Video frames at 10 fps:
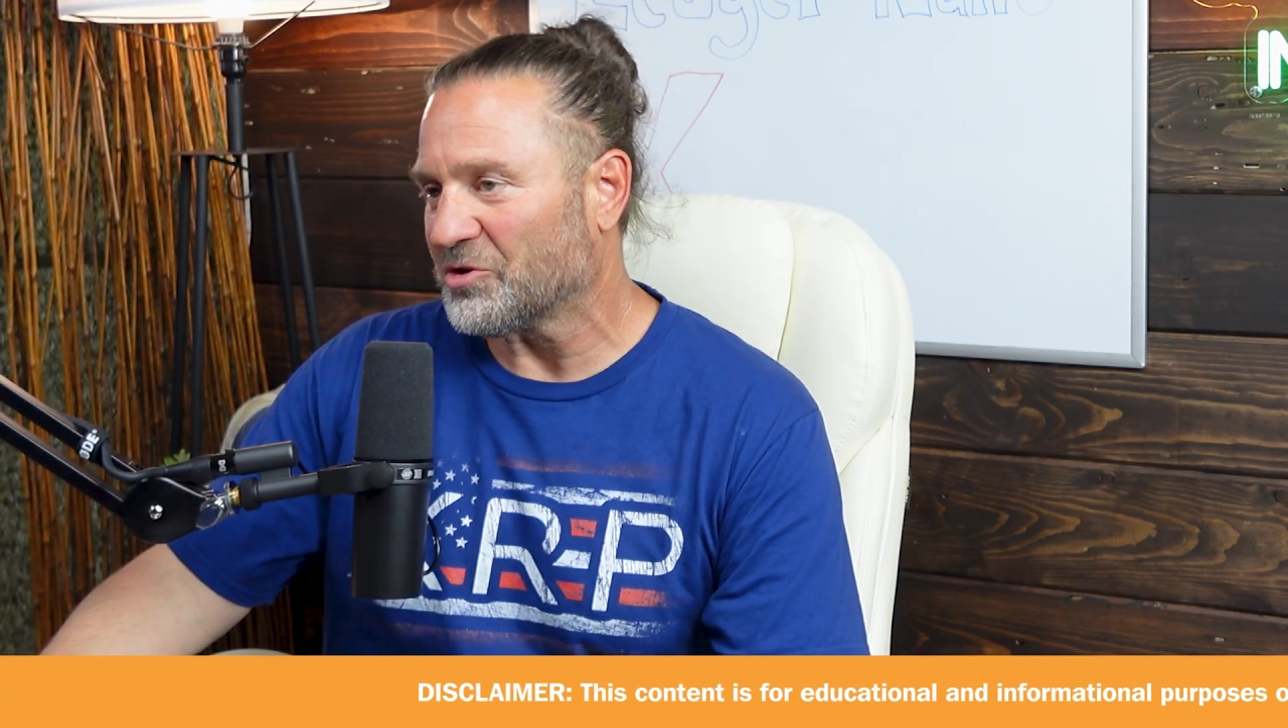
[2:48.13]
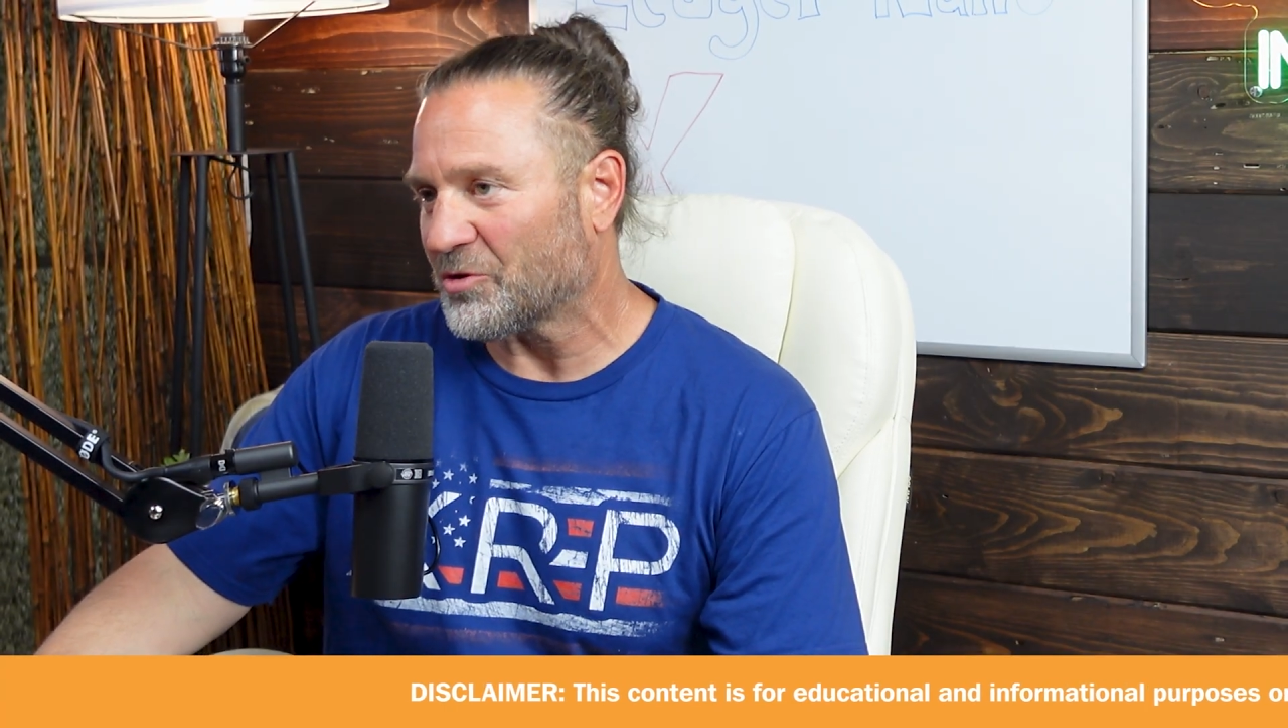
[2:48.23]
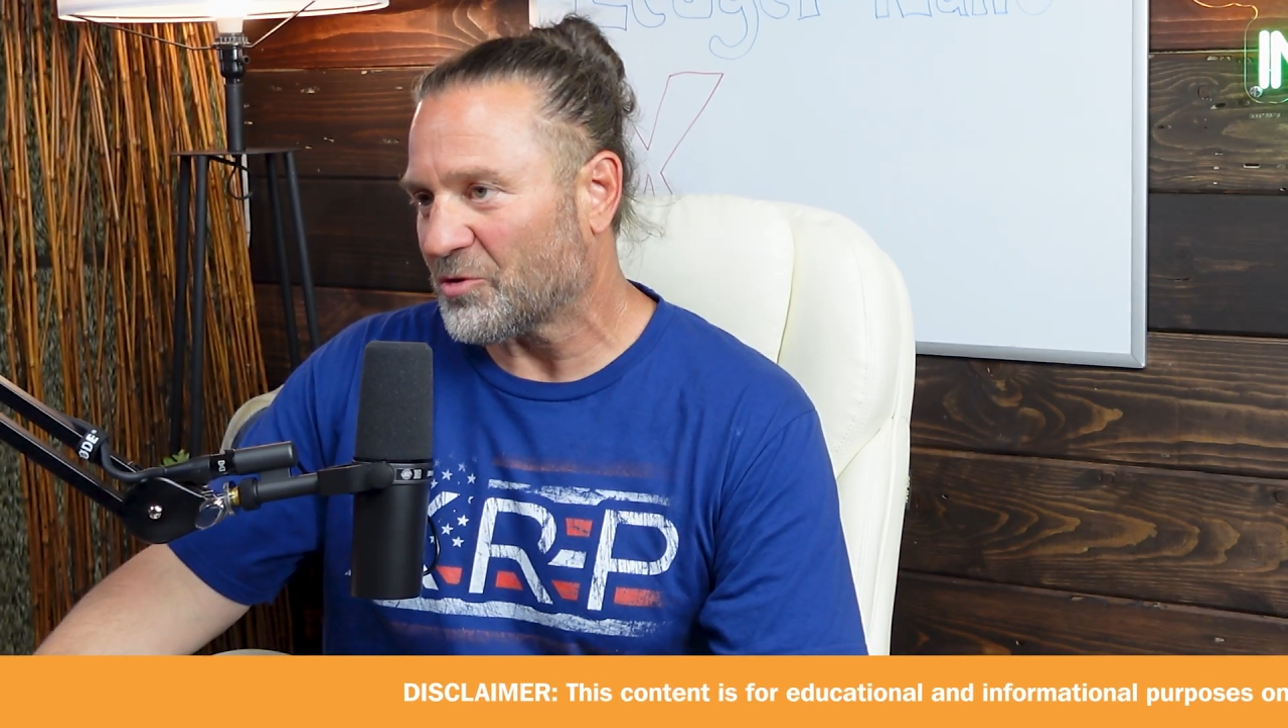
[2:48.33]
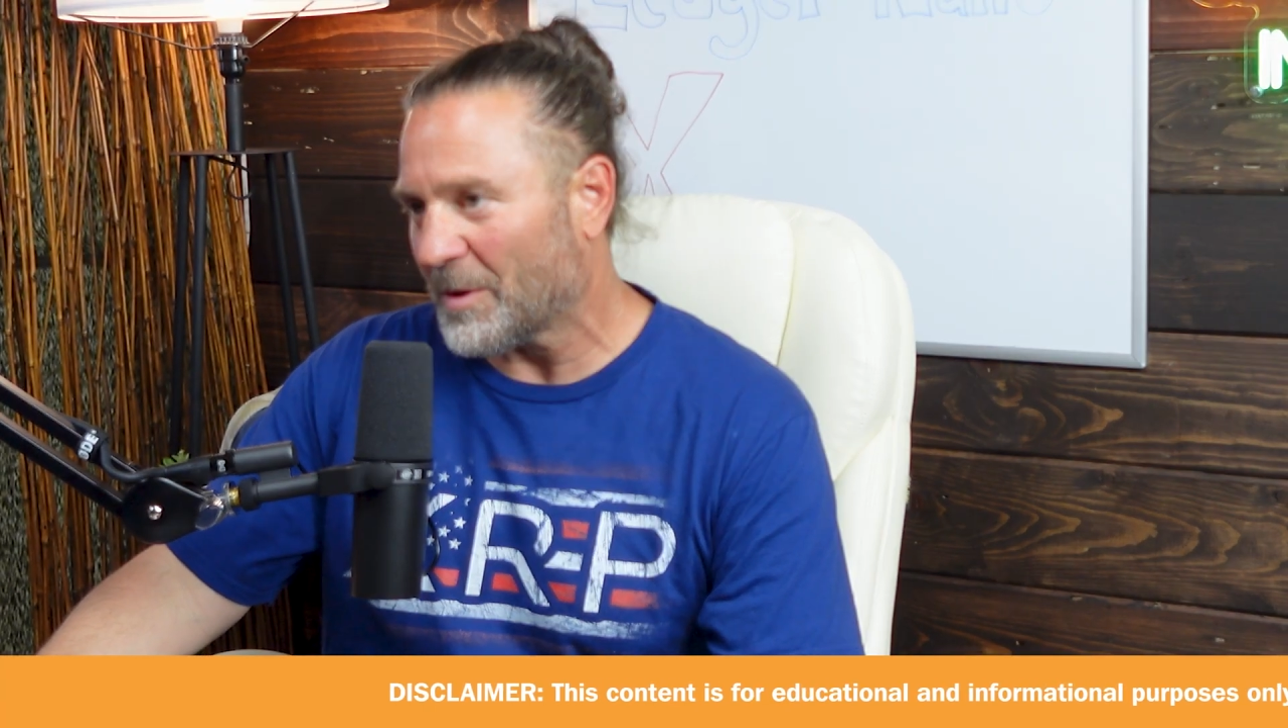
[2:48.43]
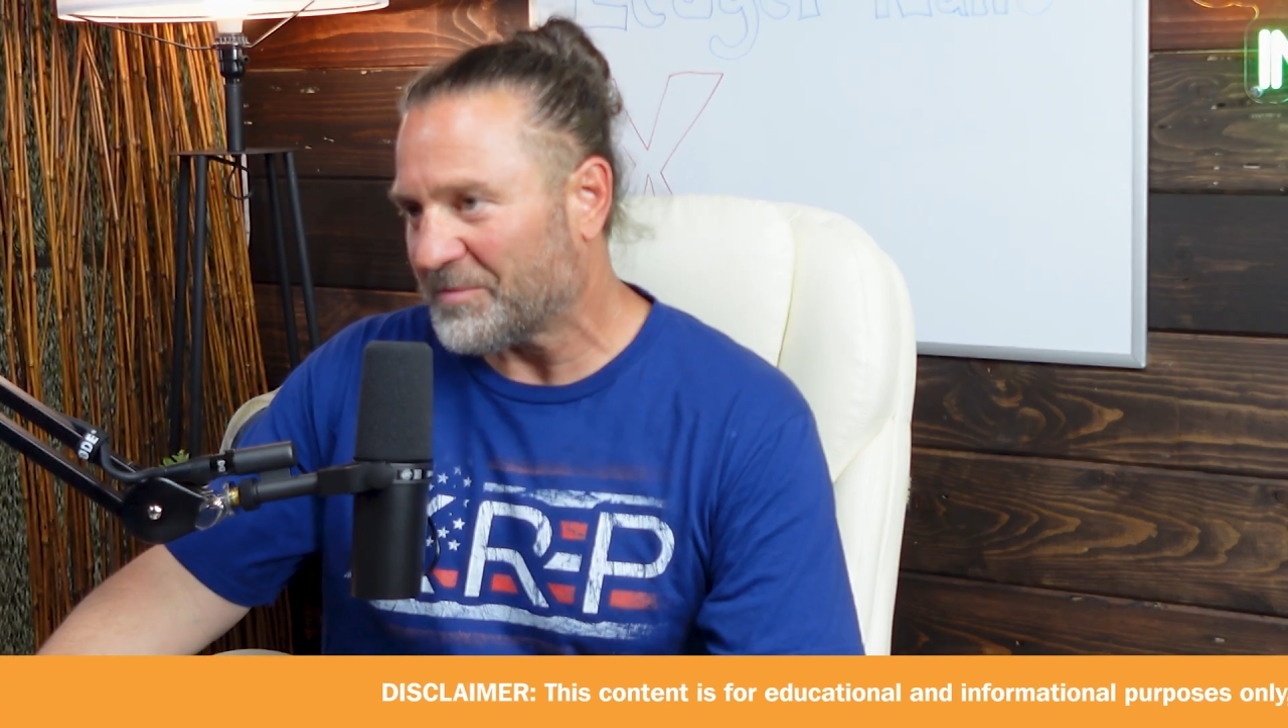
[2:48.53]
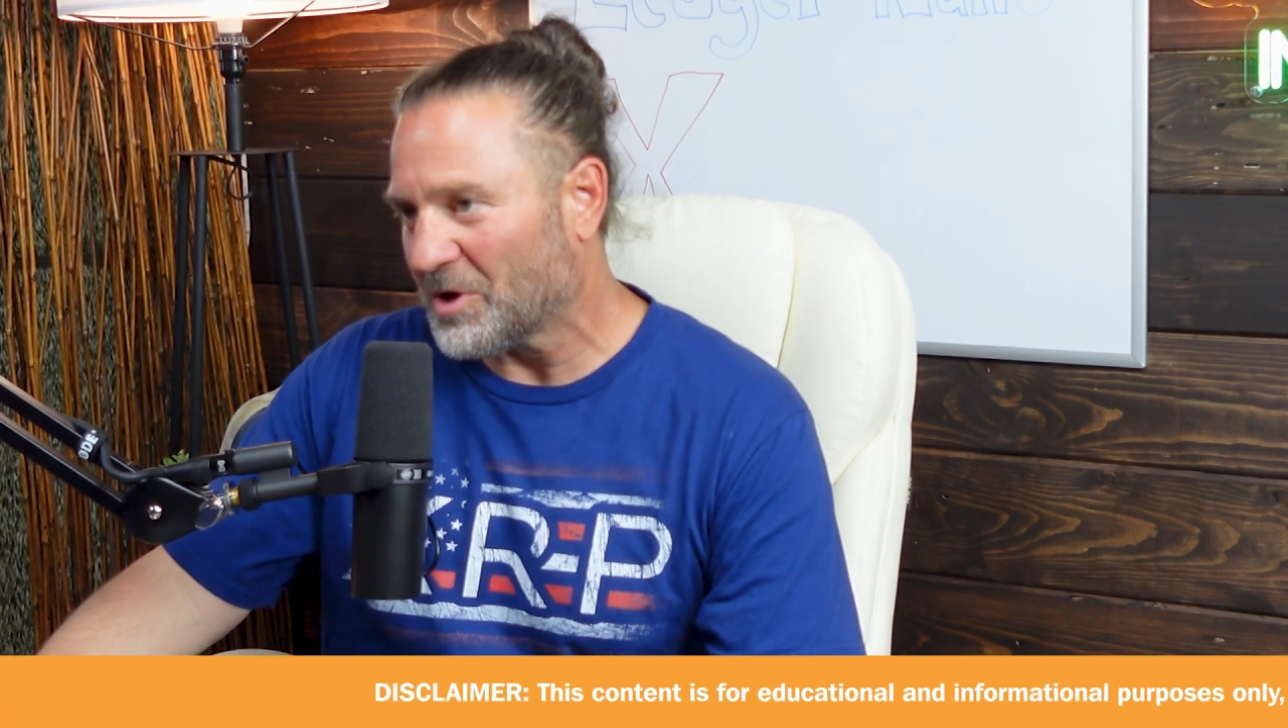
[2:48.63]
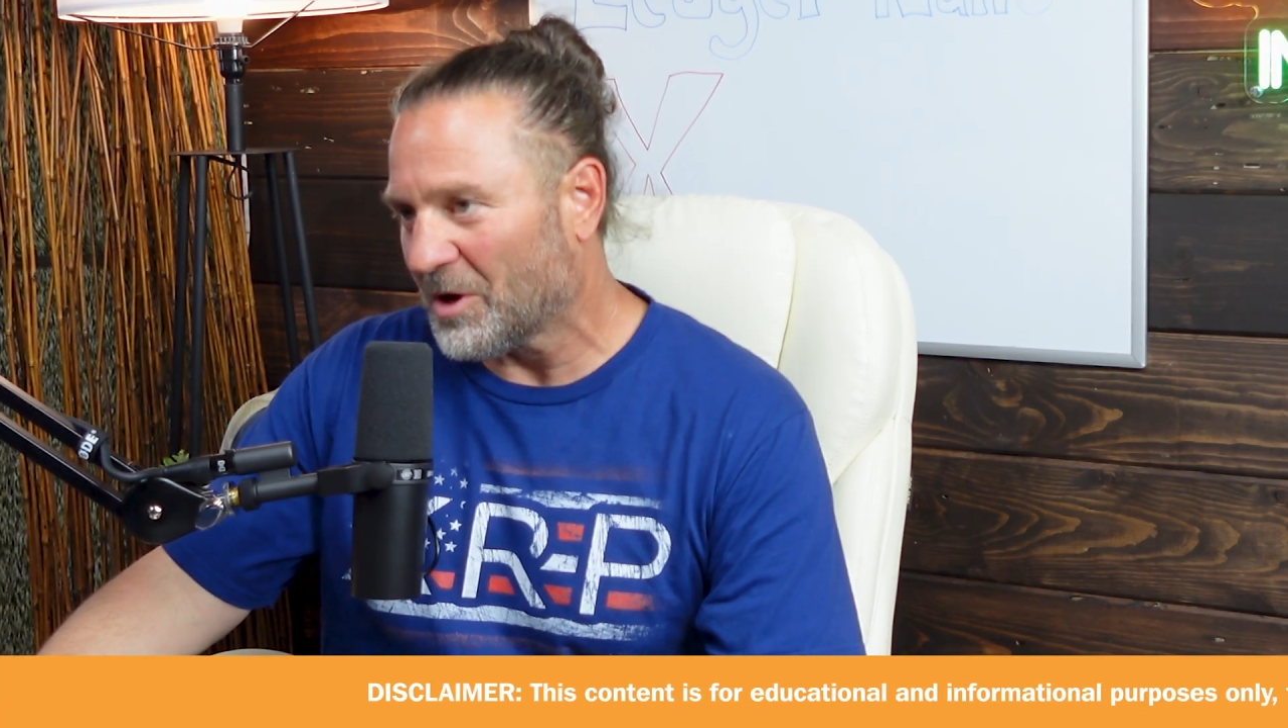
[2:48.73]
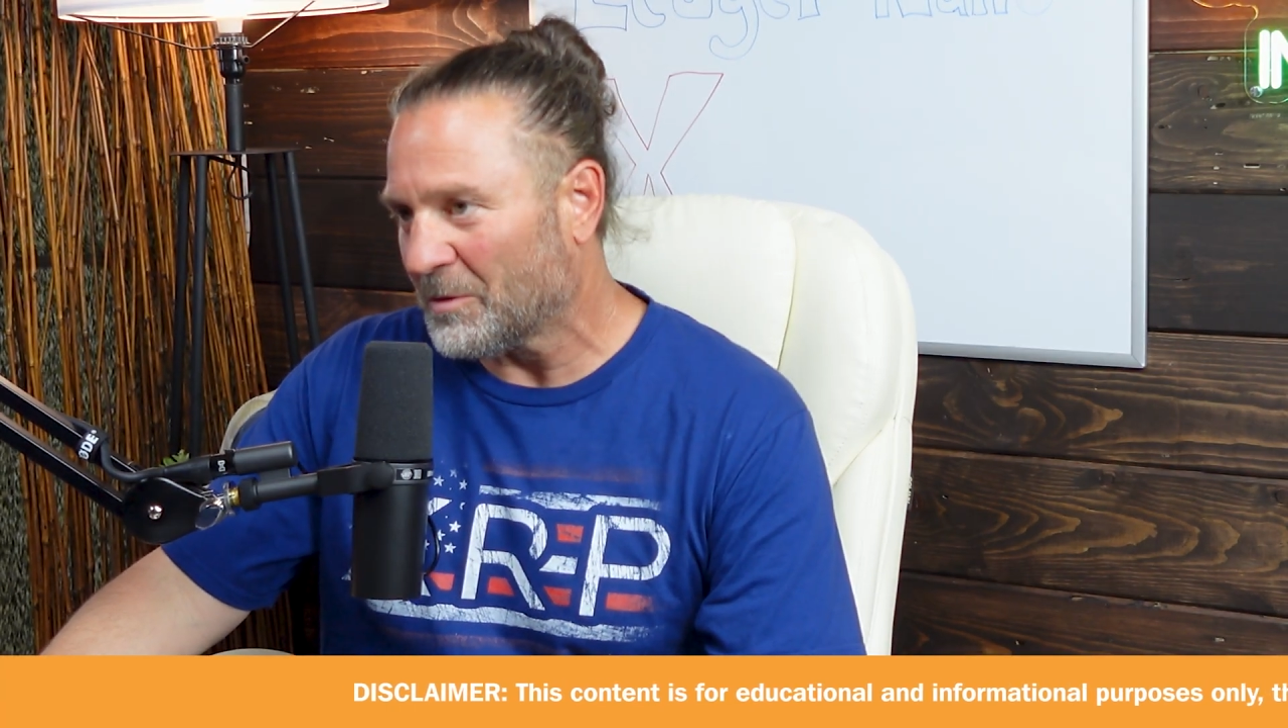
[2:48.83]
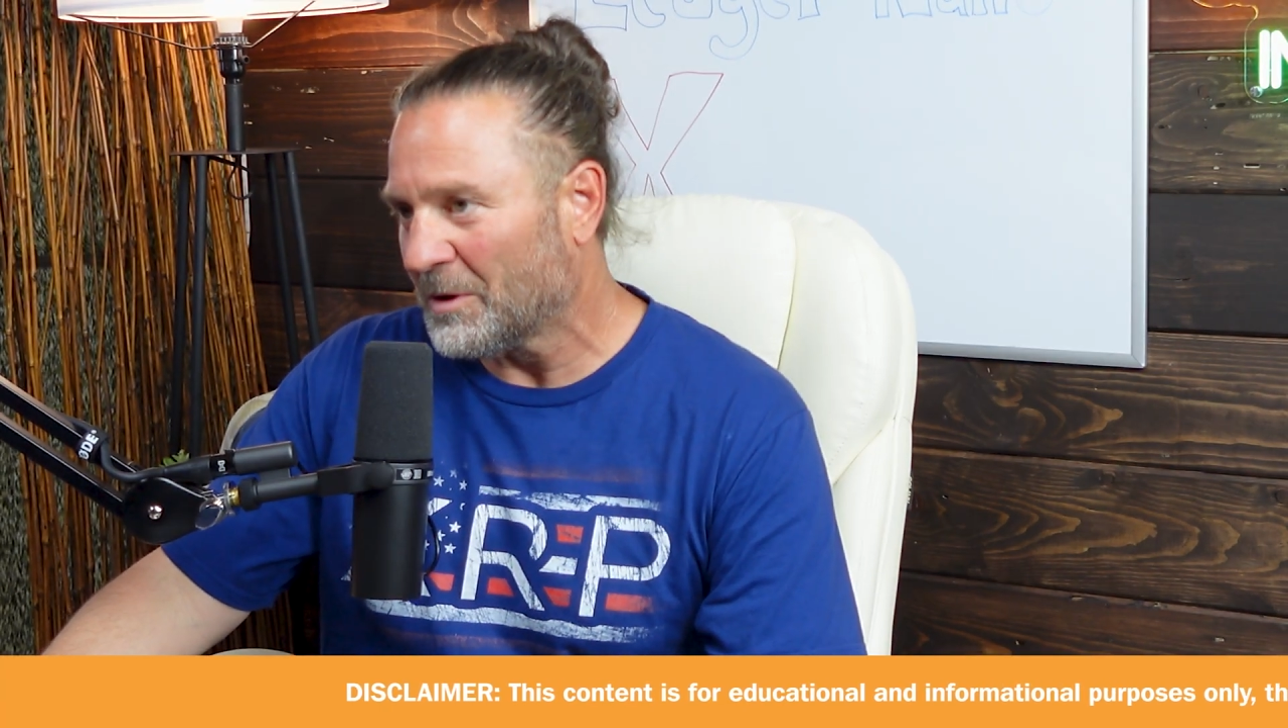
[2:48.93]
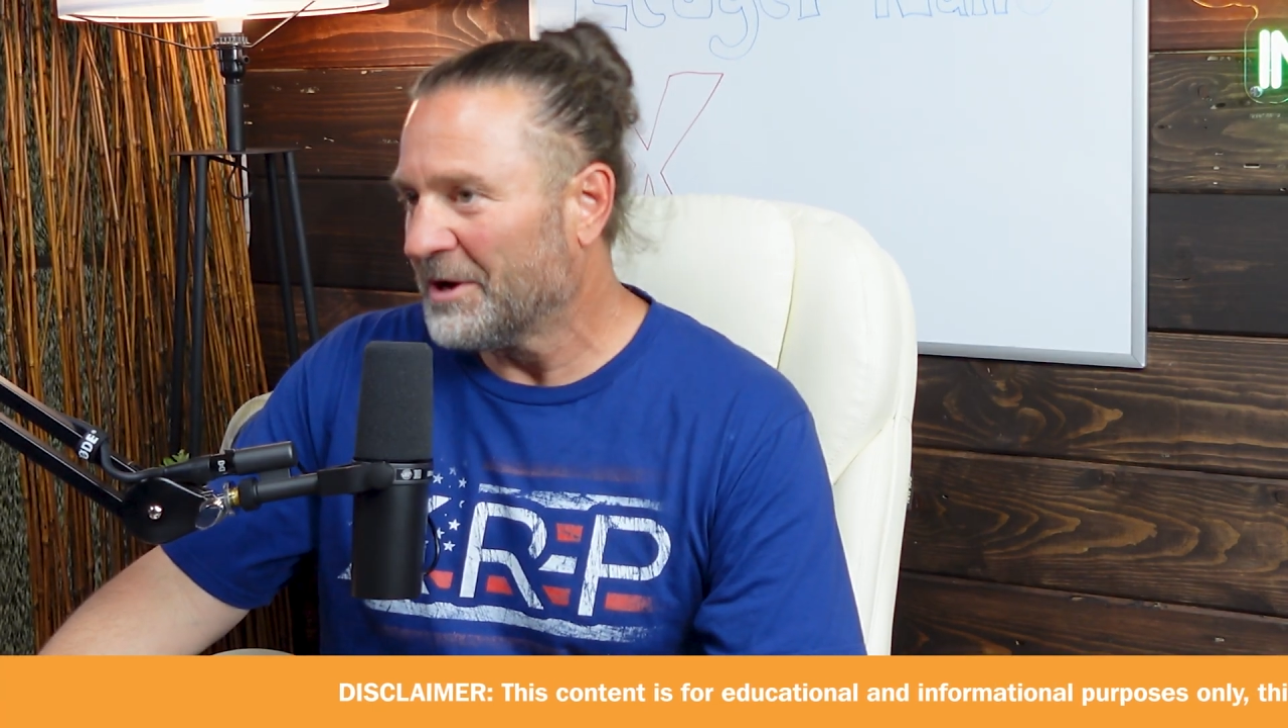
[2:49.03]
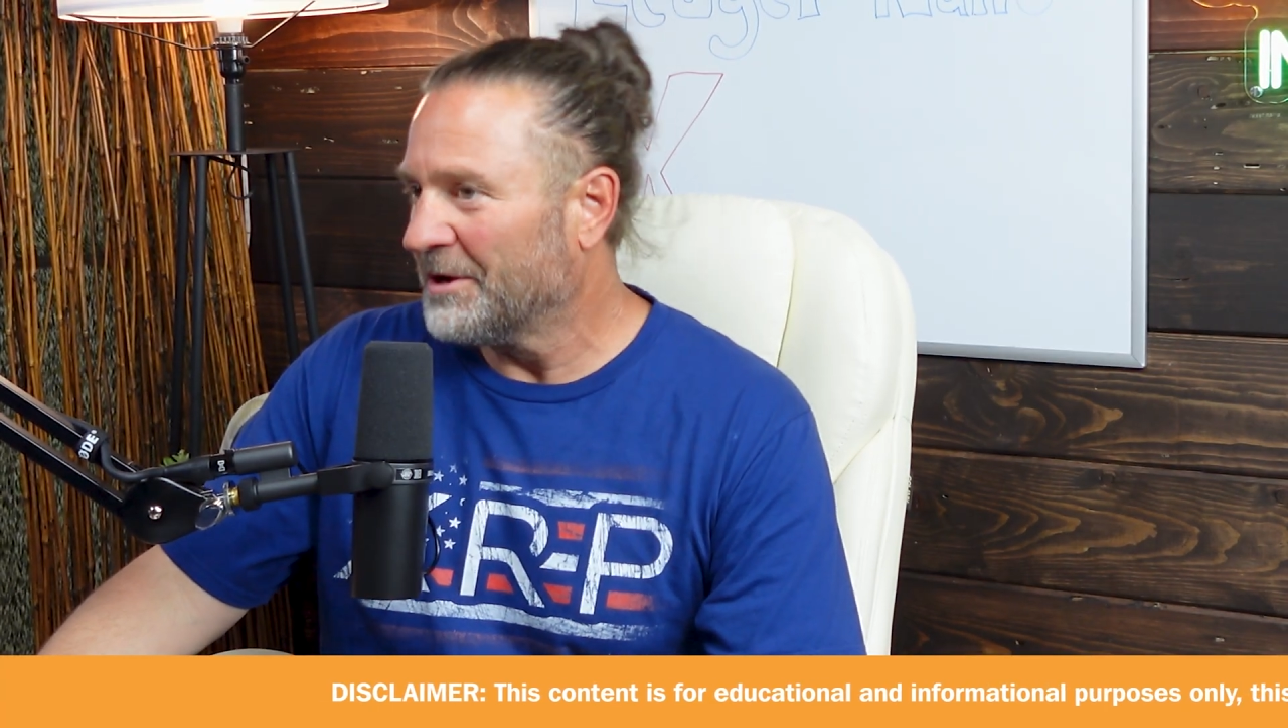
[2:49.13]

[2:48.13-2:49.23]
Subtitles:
your crypto.